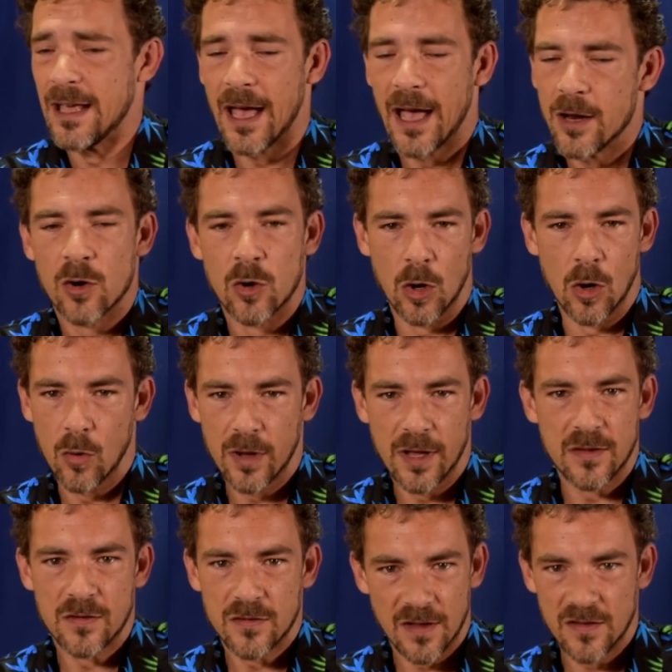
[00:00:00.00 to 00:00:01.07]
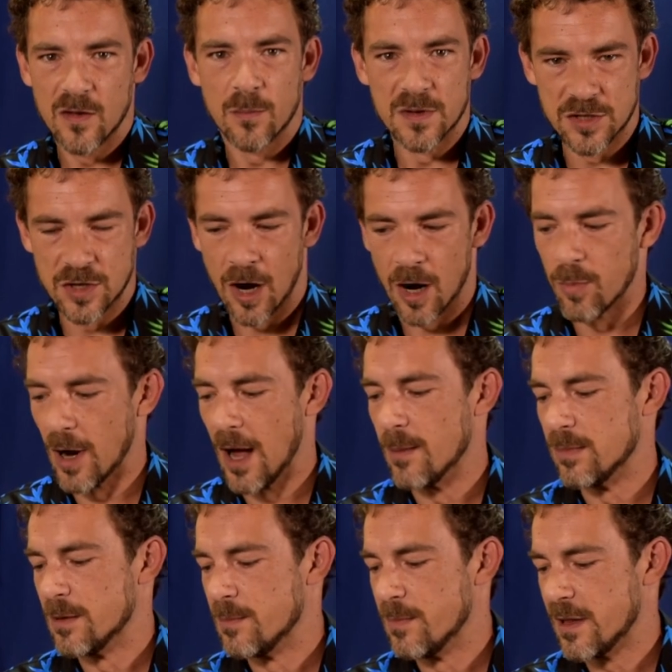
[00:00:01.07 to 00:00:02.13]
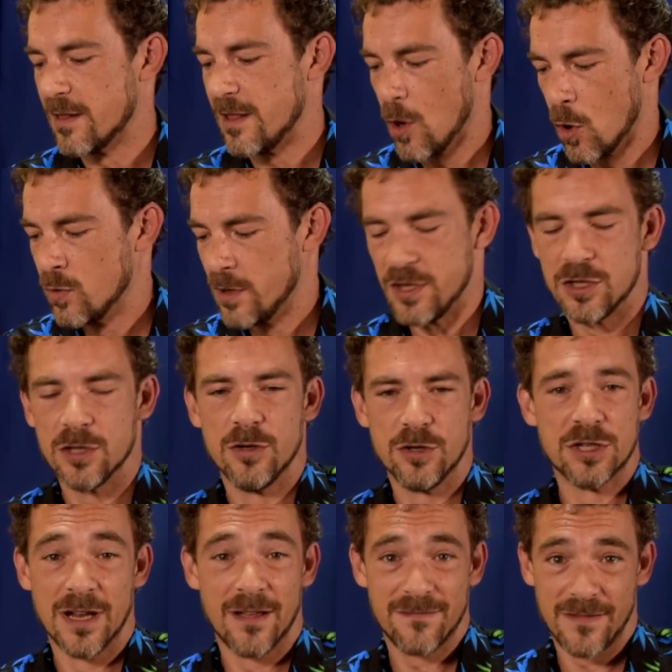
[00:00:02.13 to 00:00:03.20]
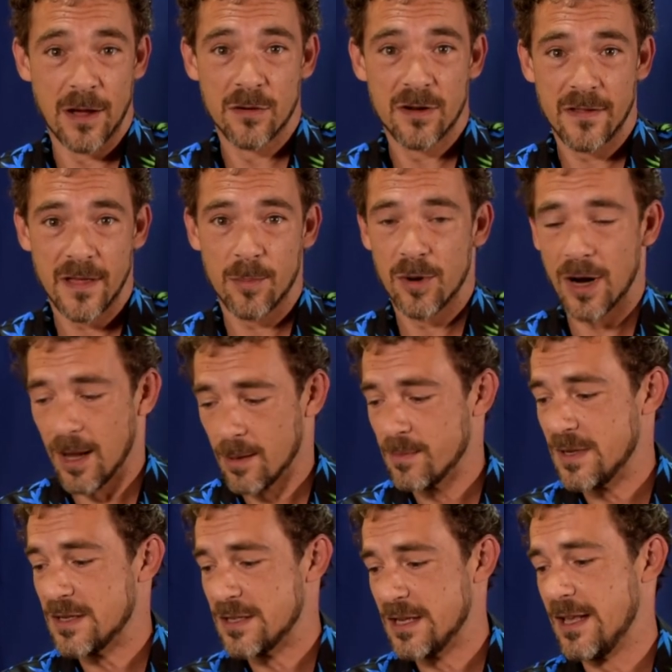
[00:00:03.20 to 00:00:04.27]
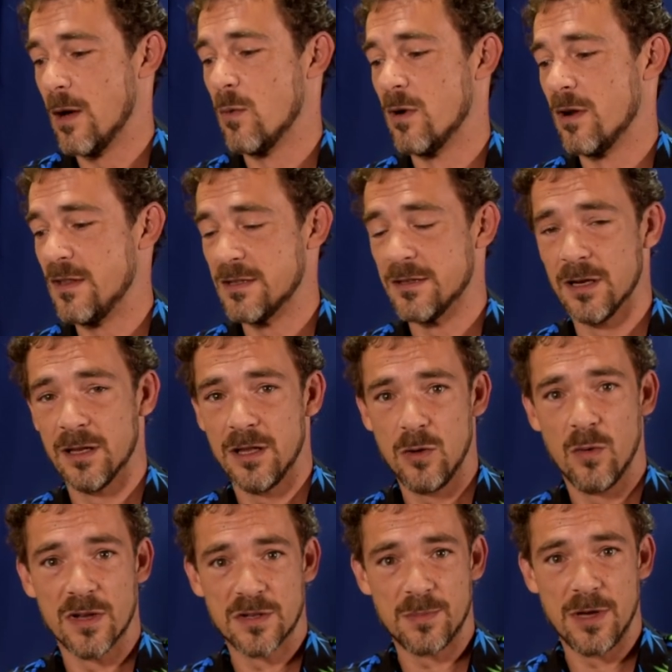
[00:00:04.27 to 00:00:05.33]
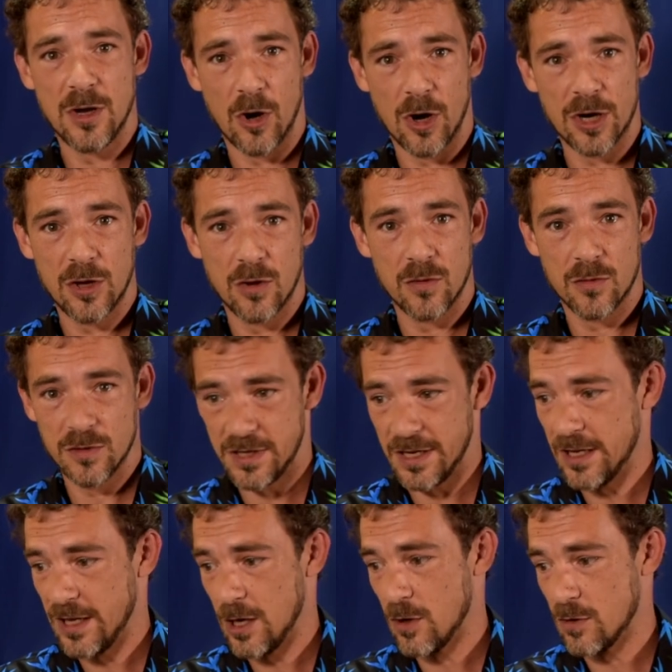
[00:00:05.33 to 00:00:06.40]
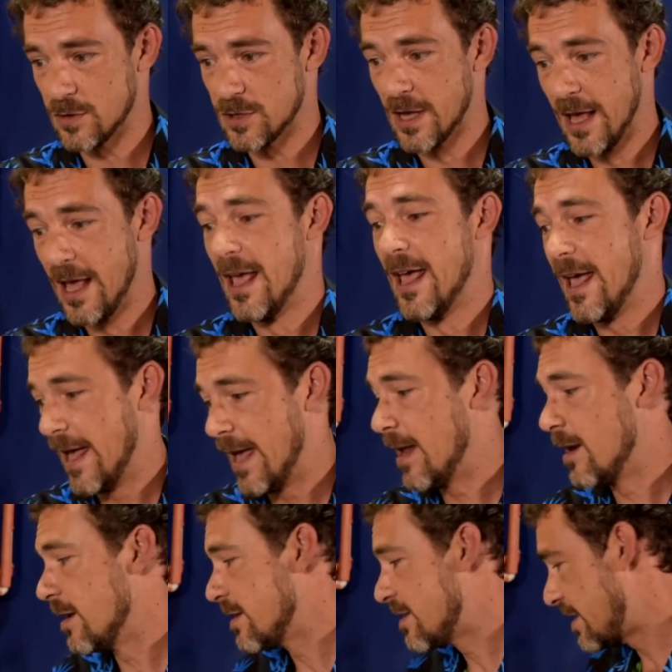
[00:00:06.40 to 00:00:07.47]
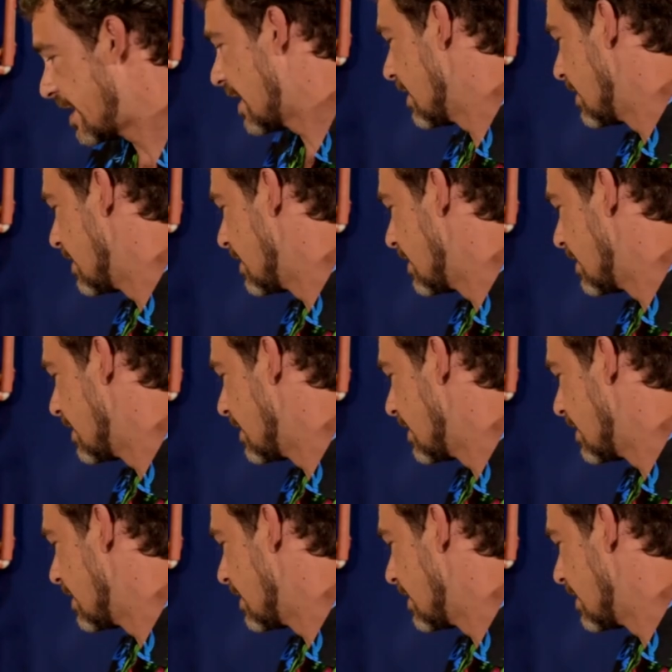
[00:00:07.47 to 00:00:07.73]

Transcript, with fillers: I don't know. It's it's a bizarre problem, but the only solution I found to that problem is to get one of these little USB audio dealios and stick it